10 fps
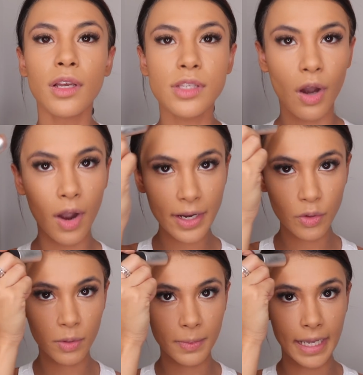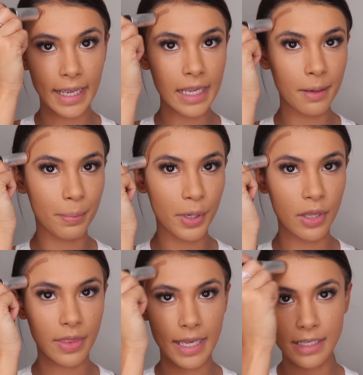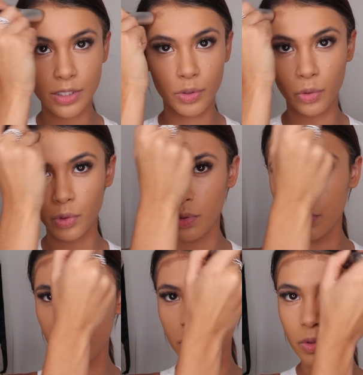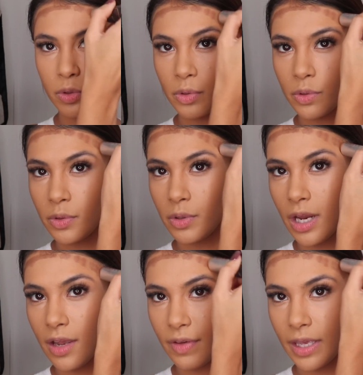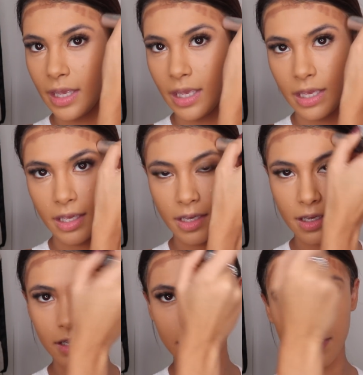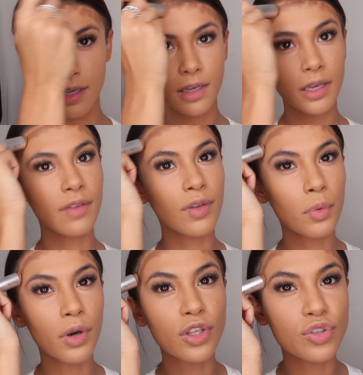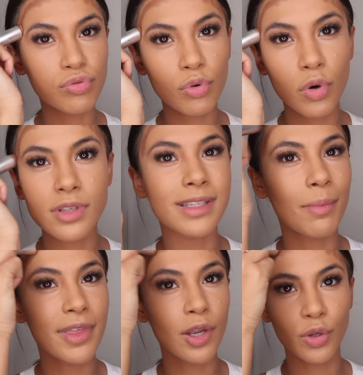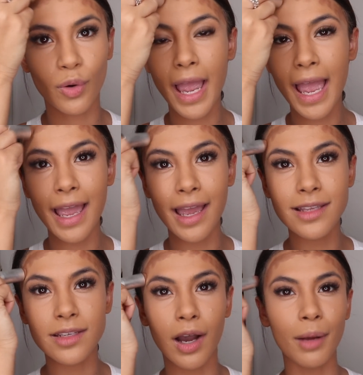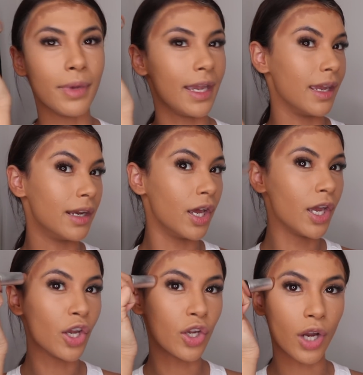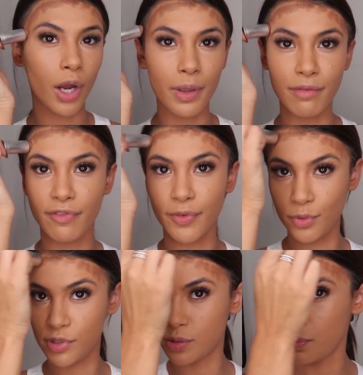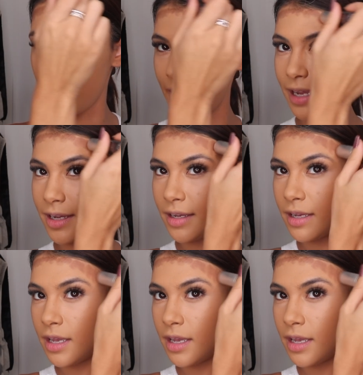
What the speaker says: So I normally put this all over here. If you want to draw something on your head, I mean, go in full swing.